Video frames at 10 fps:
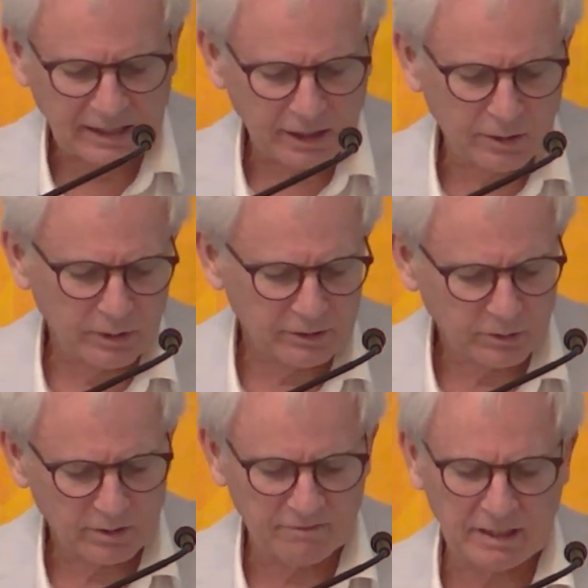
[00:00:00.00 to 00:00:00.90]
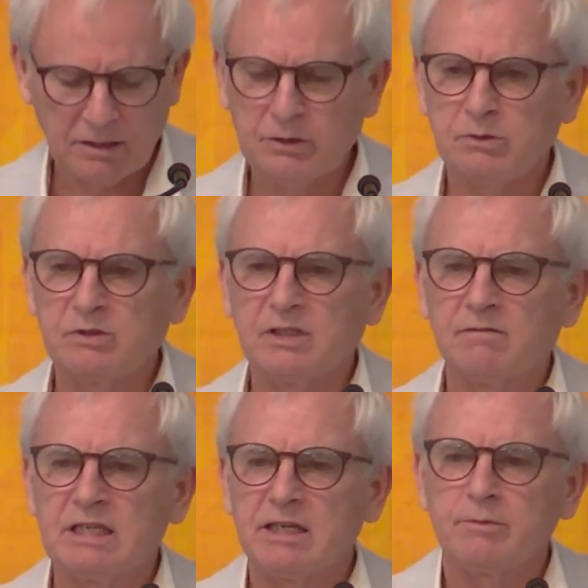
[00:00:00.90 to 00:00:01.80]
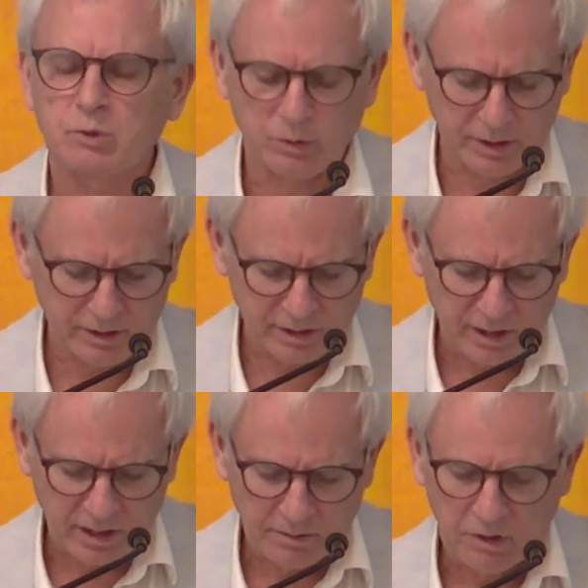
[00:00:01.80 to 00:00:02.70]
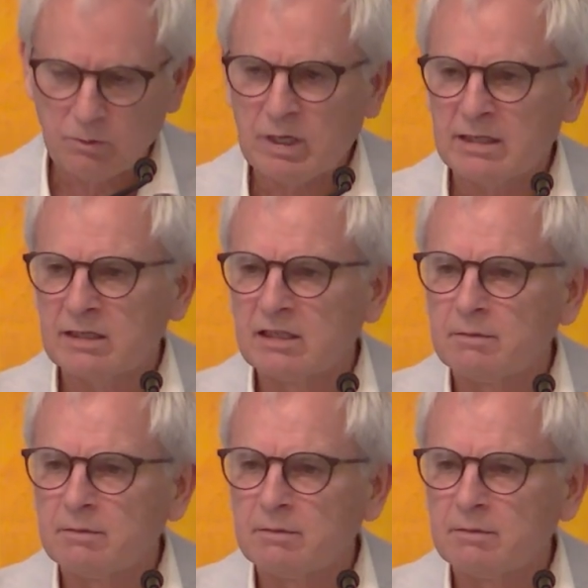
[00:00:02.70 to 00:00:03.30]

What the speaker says: character or values of the immigrant, but rather the